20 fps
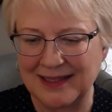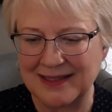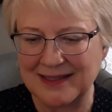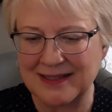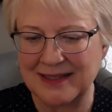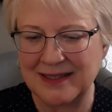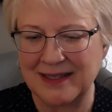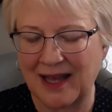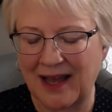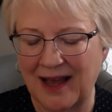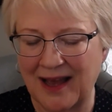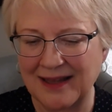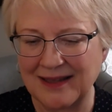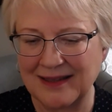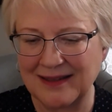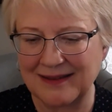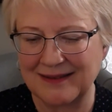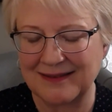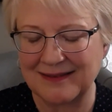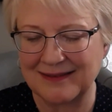It's
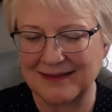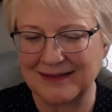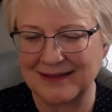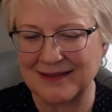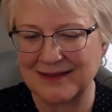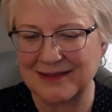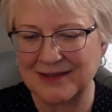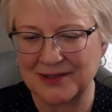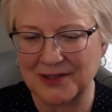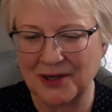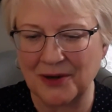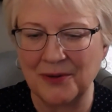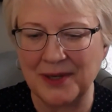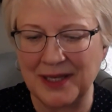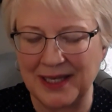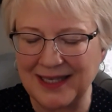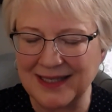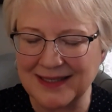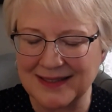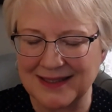not so
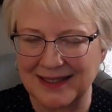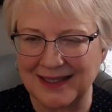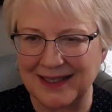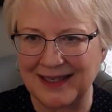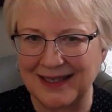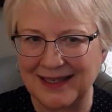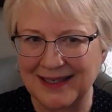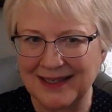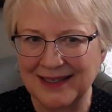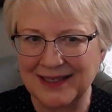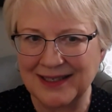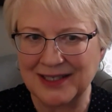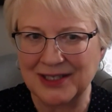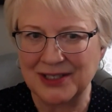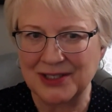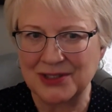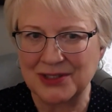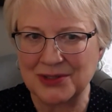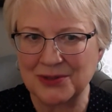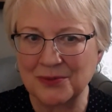easy
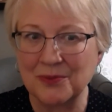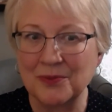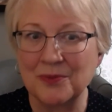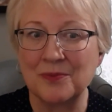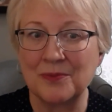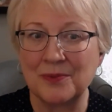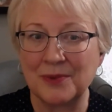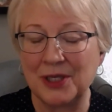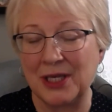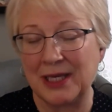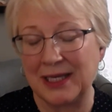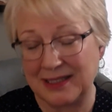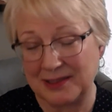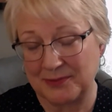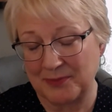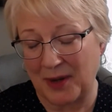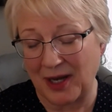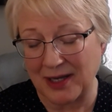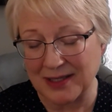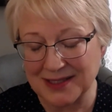to,
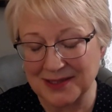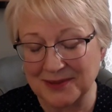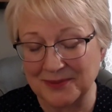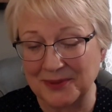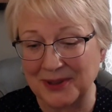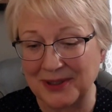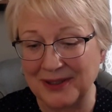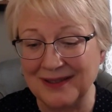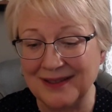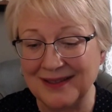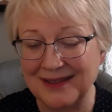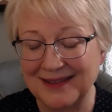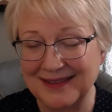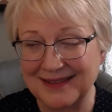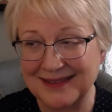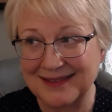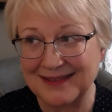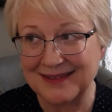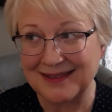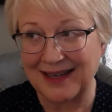it's possible.
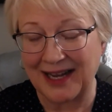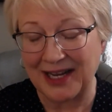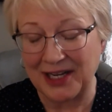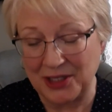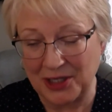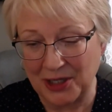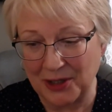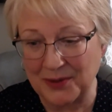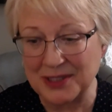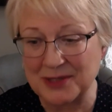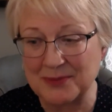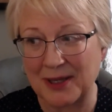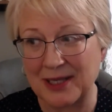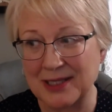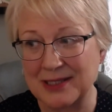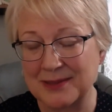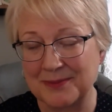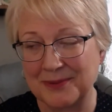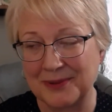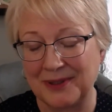I know it's
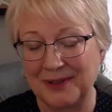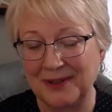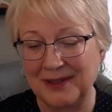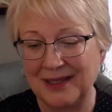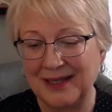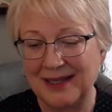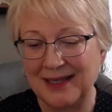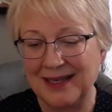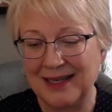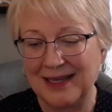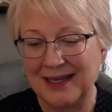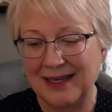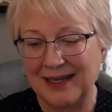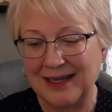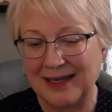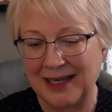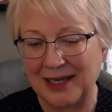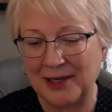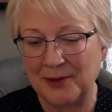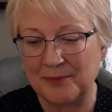possible,
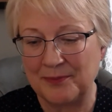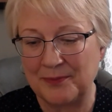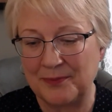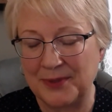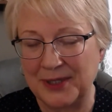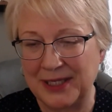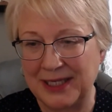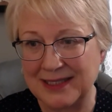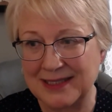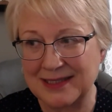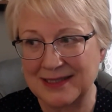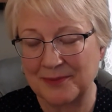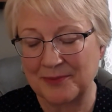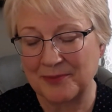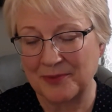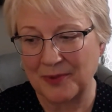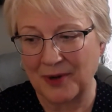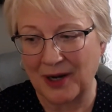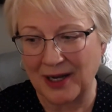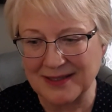uh, but it's a
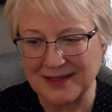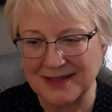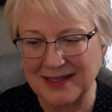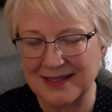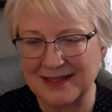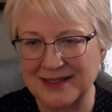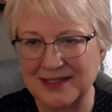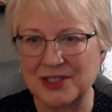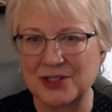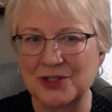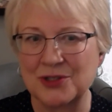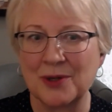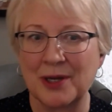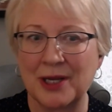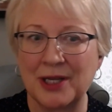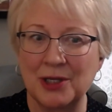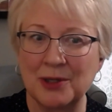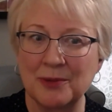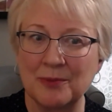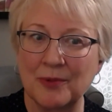process to
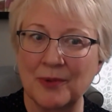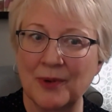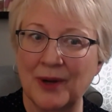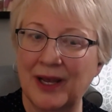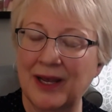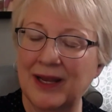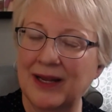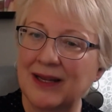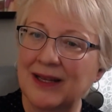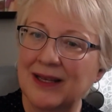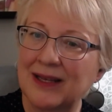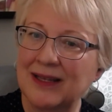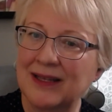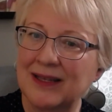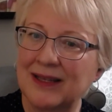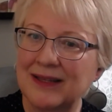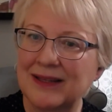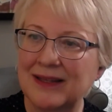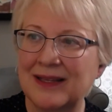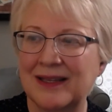train your brain
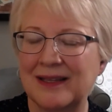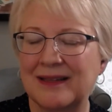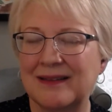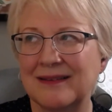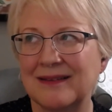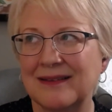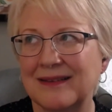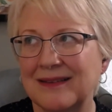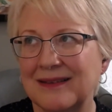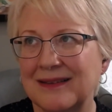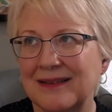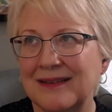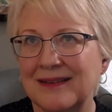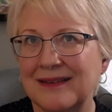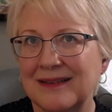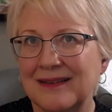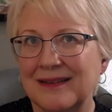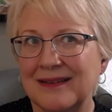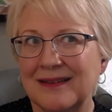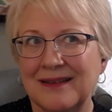that,
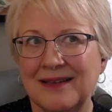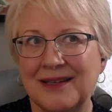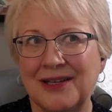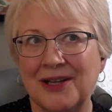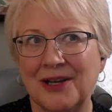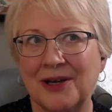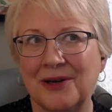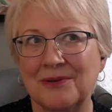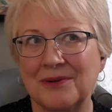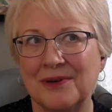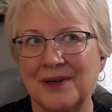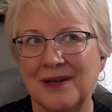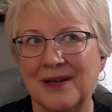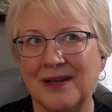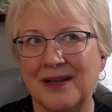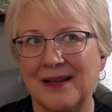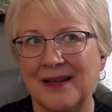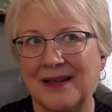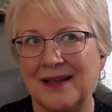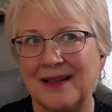you know,
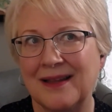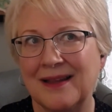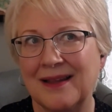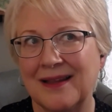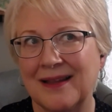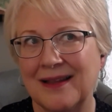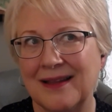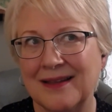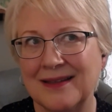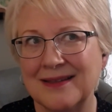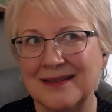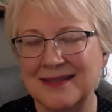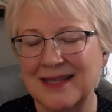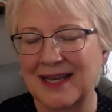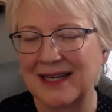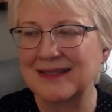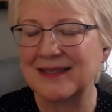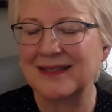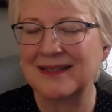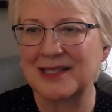
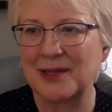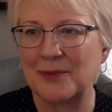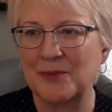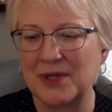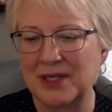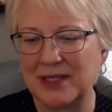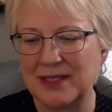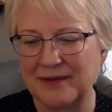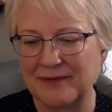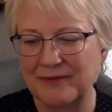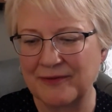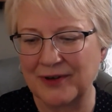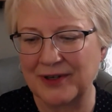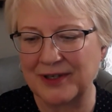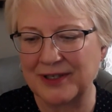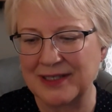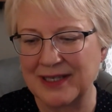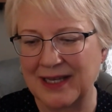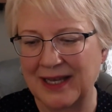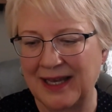sex is something
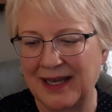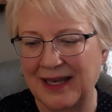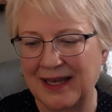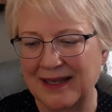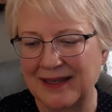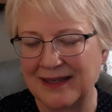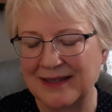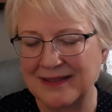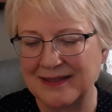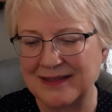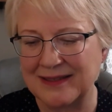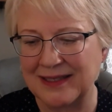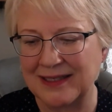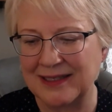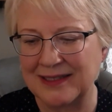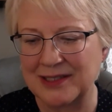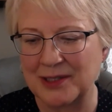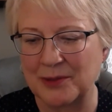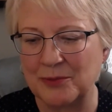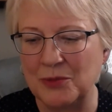different and
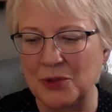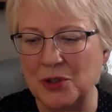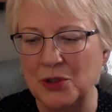it's a